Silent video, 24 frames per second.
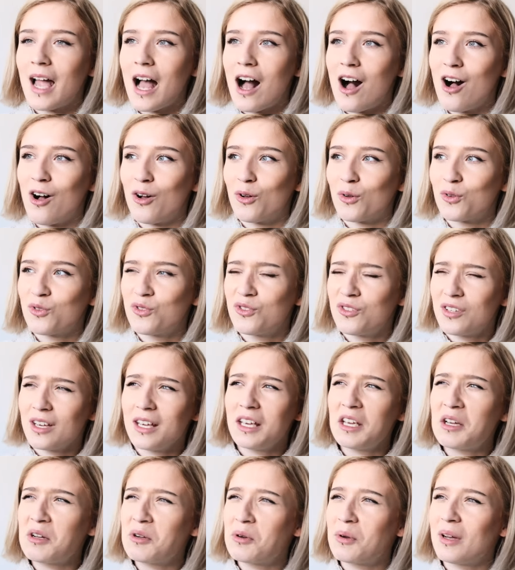I'll
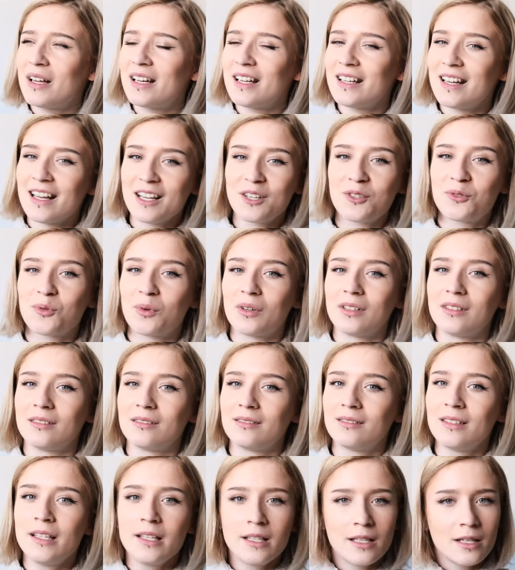see you in the next one.
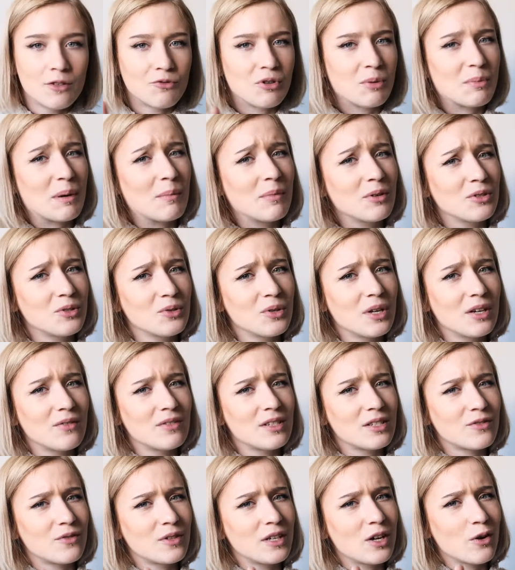Remember to give
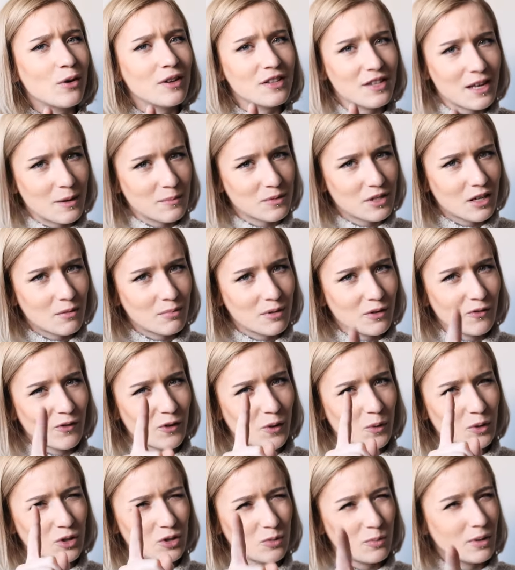this video a thumbs up if you
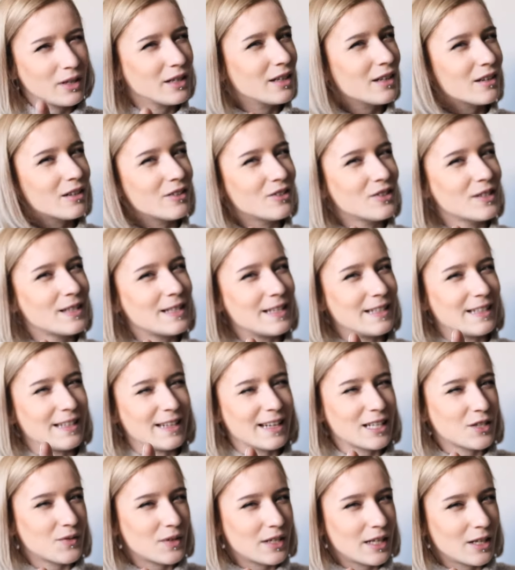want to be included in the
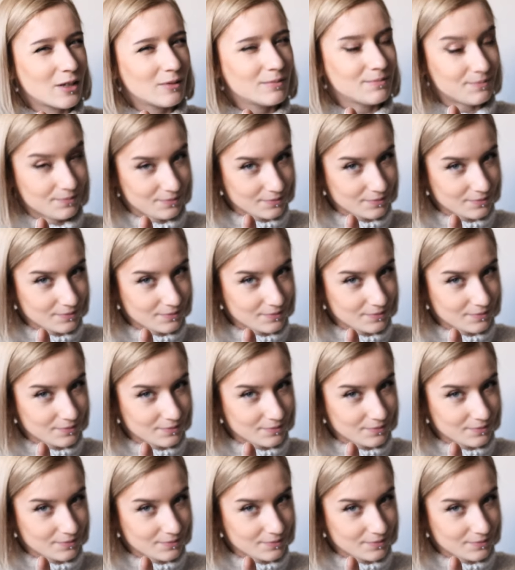next video.